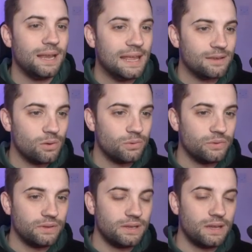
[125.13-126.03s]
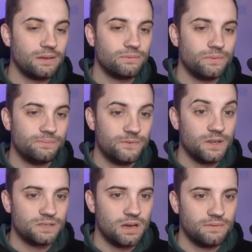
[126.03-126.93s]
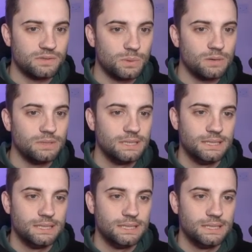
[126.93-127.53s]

A late goal in the first half as well.